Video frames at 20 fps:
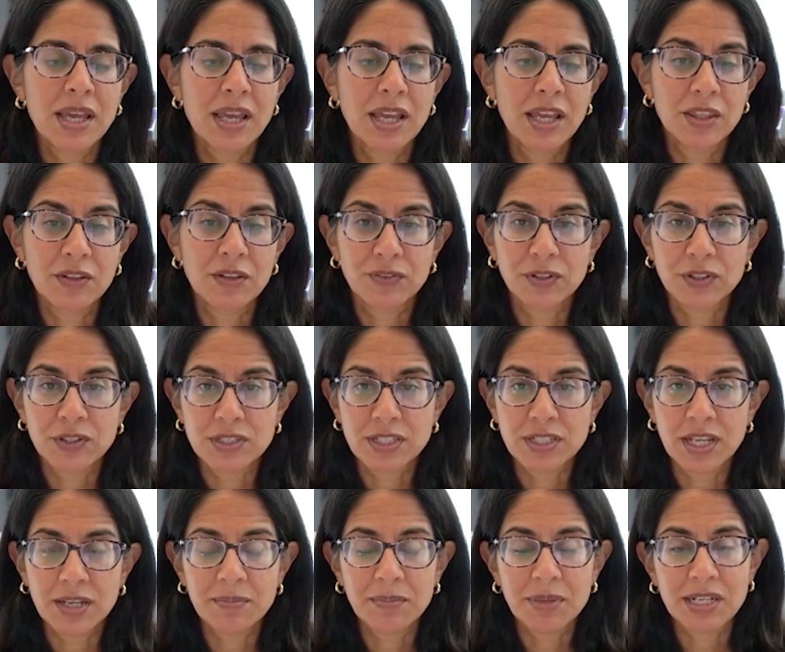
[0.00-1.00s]
in the first
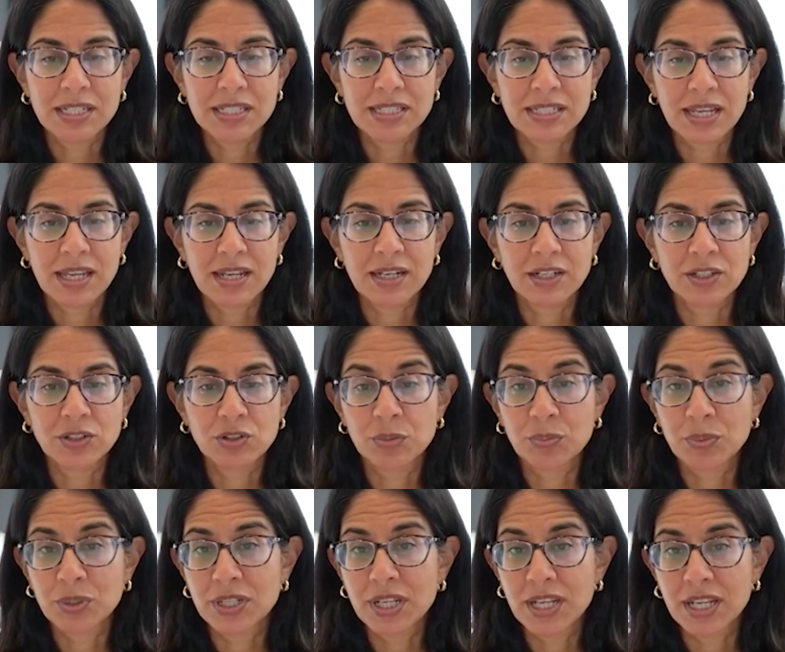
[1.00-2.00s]
line metastatic
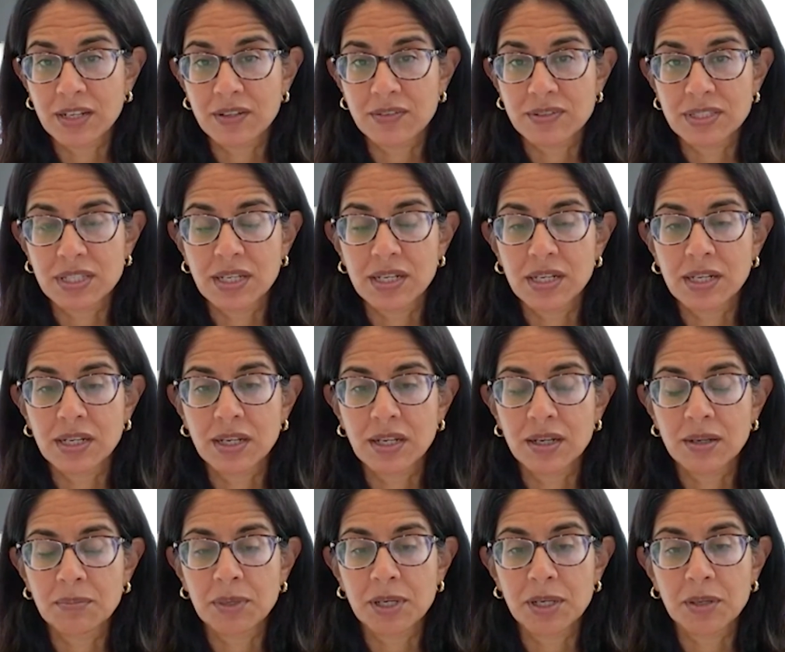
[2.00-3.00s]
triple negative setting
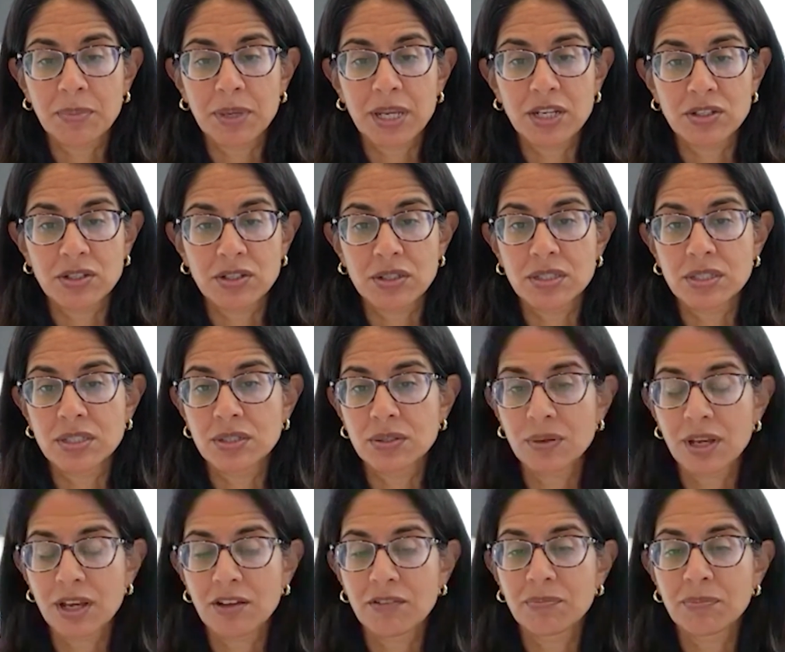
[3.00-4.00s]
among patients who
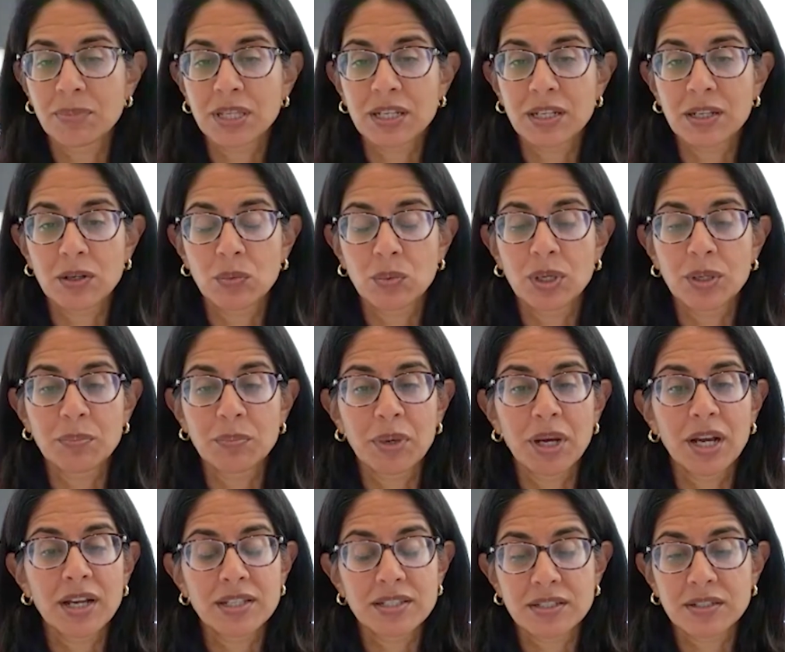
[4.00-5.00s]
have PD-L1
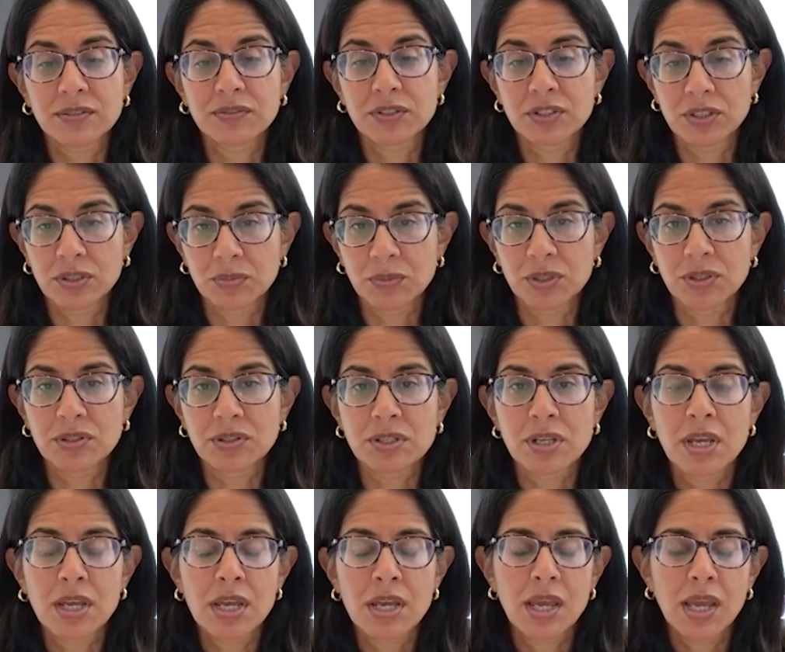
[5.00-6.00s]
positive tumors.
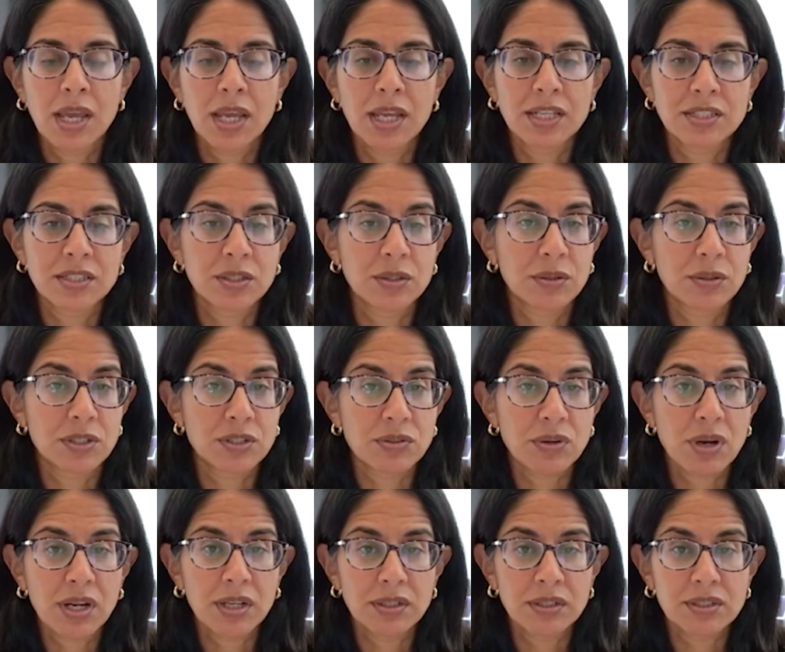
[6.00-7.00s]
And so the
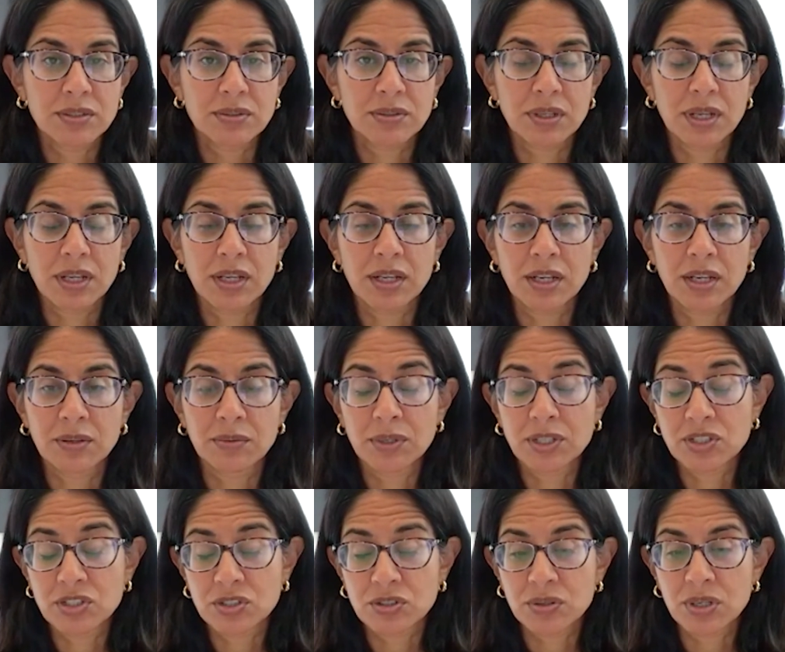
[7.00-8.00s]
trial is uh, a
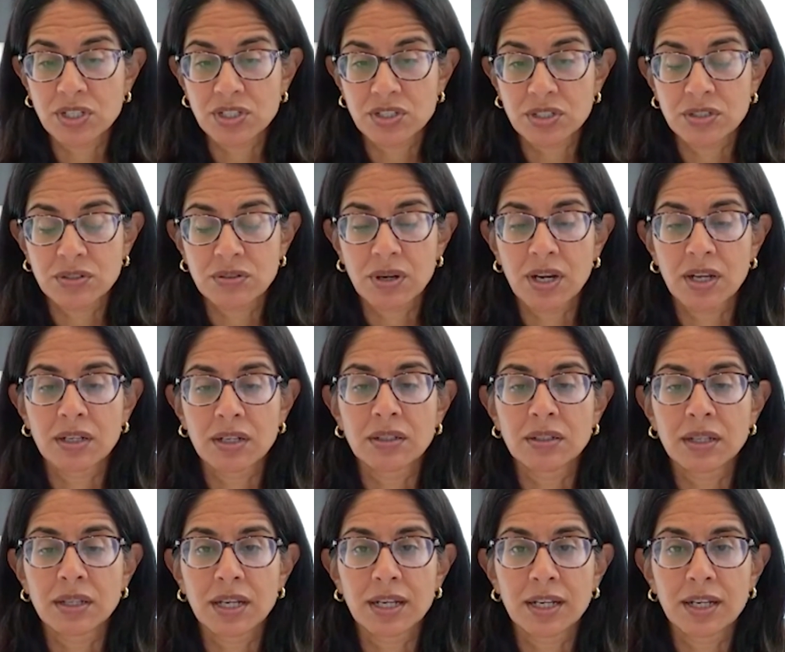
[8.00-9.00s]
registration
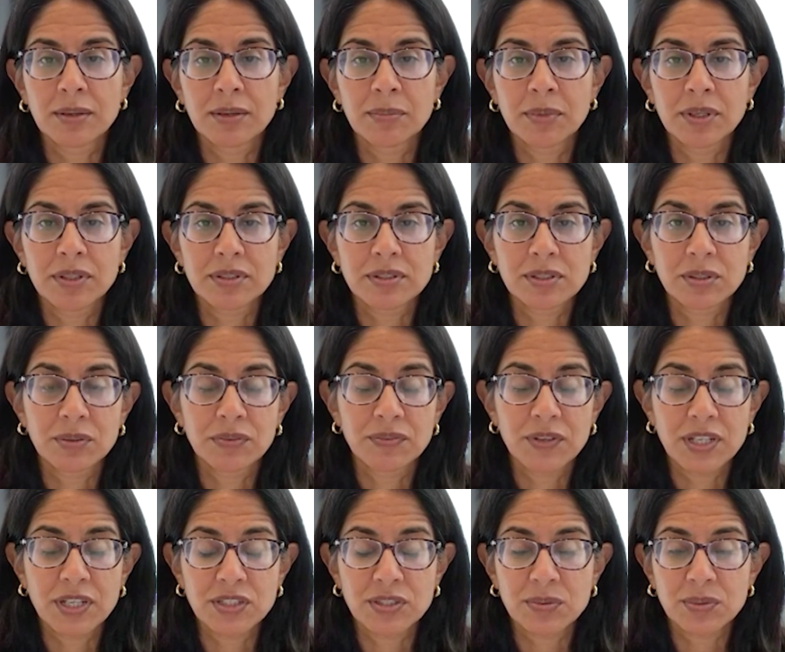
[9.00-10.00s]
trial, um, so a
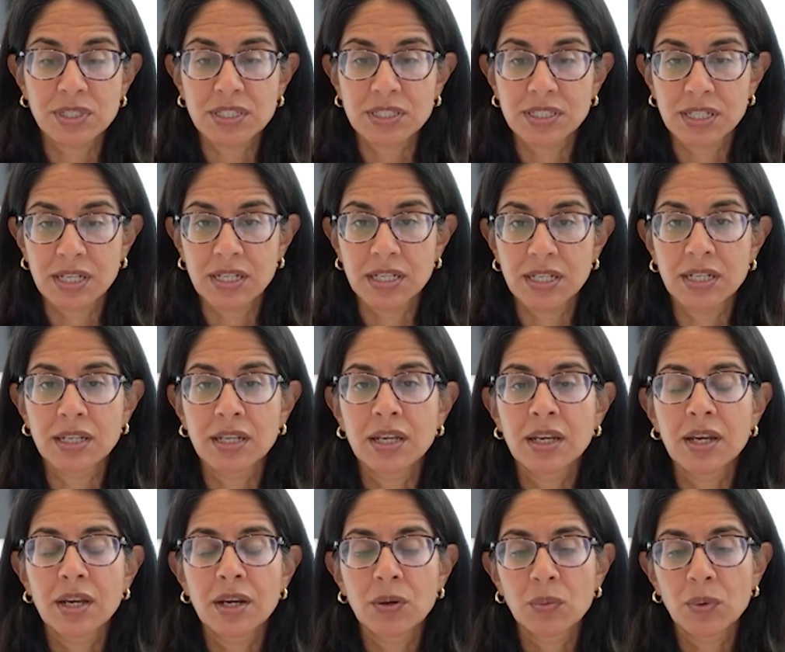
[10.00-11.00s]
phase three study,
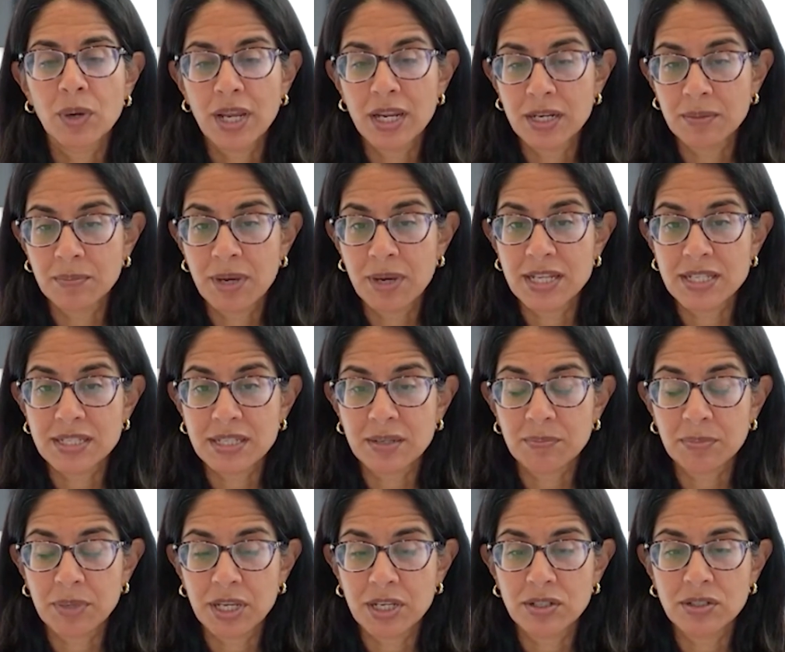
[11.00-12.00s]

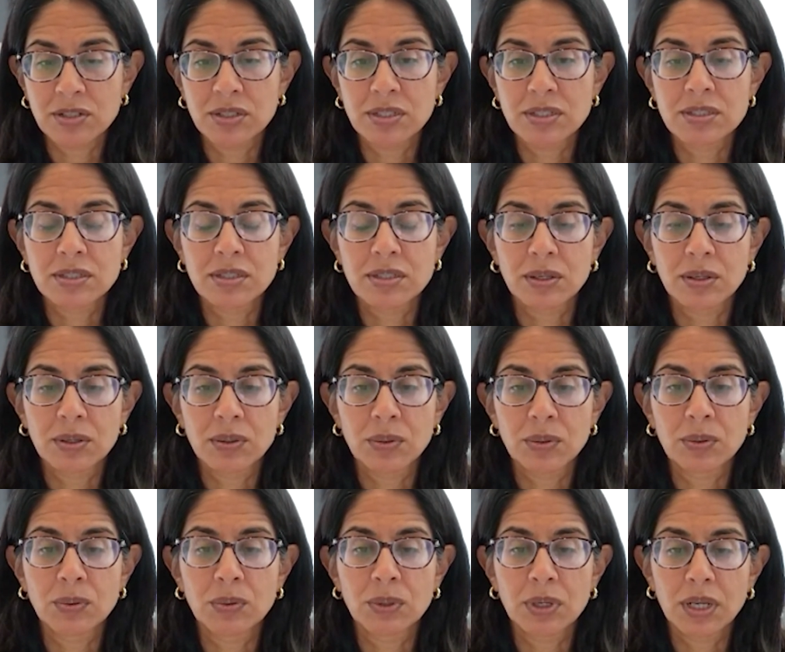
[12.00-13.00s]
randomizing patients
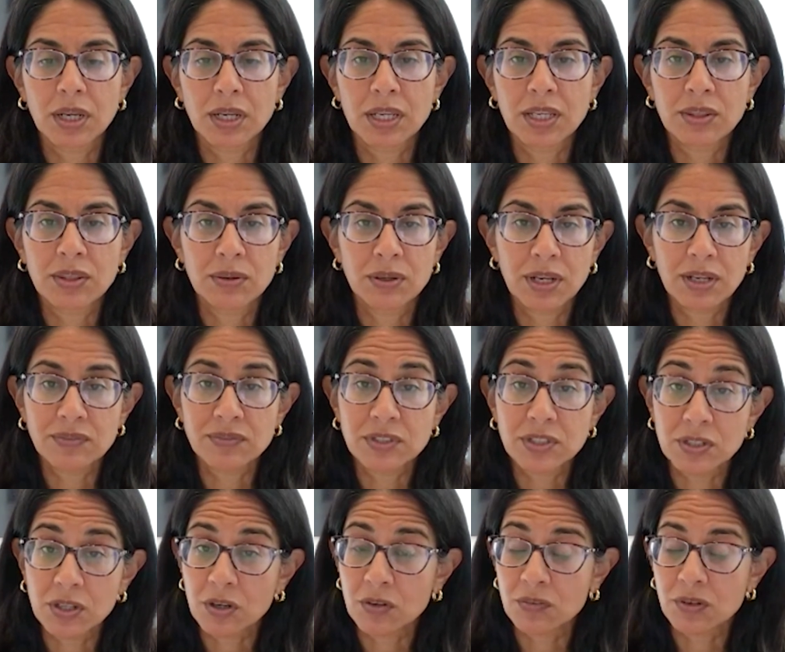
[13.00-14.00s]
who either have de
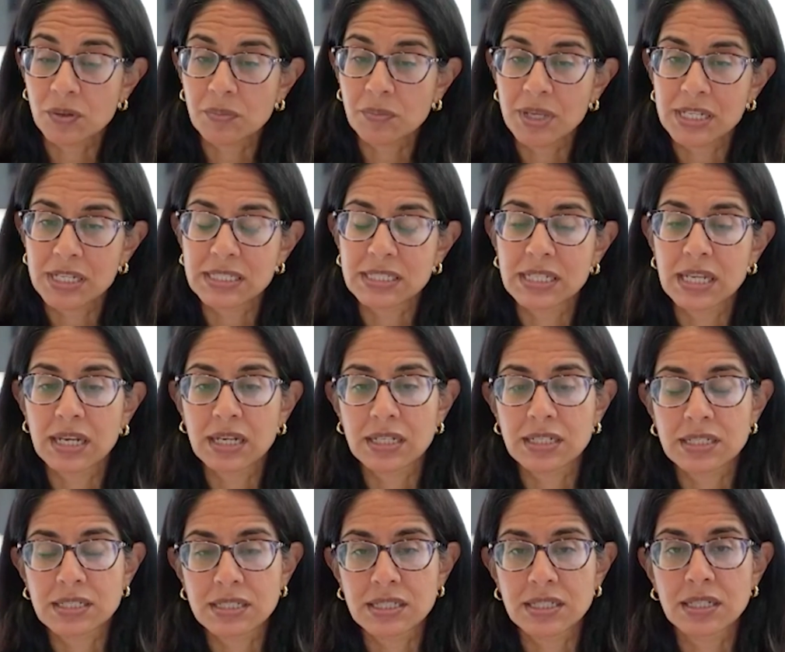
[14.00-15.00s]
novo metastatic
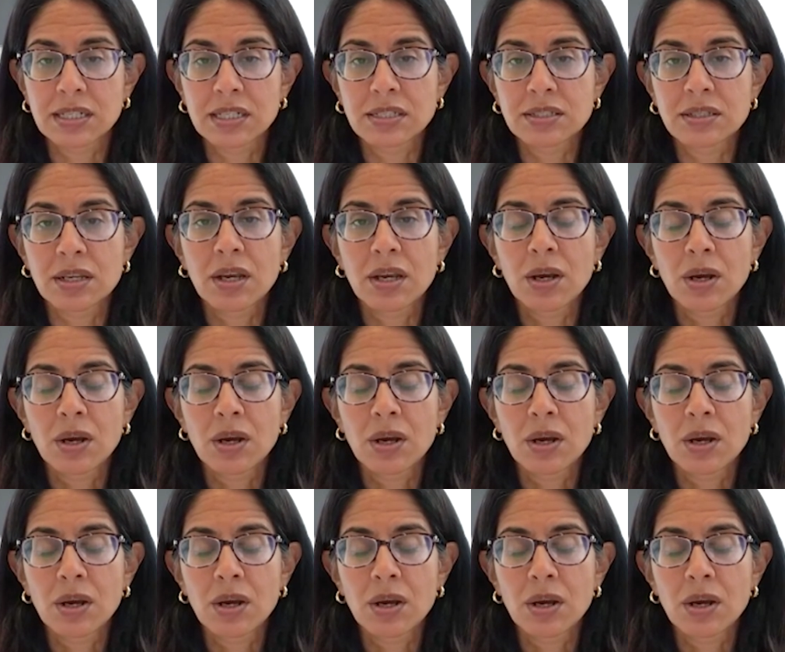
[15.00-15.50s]
disease